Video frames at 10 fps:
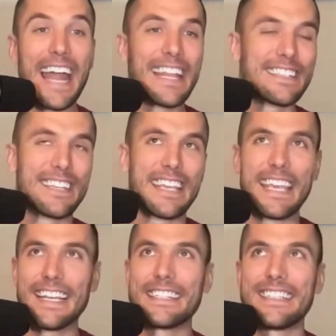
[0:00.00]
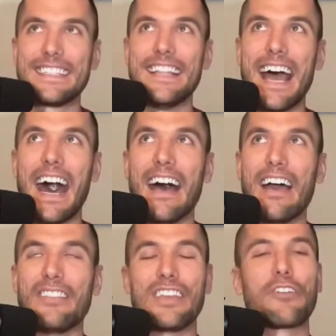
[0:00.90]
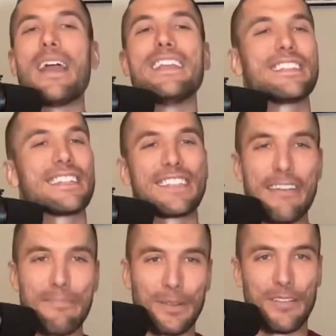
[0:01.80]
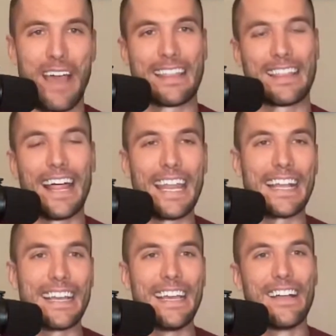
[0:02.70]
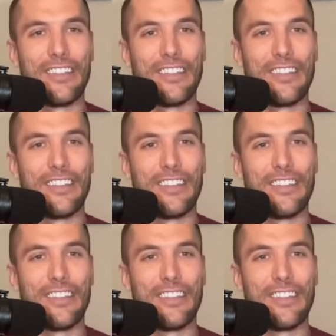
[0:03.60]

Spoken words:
That is, he is the greatest example of athletic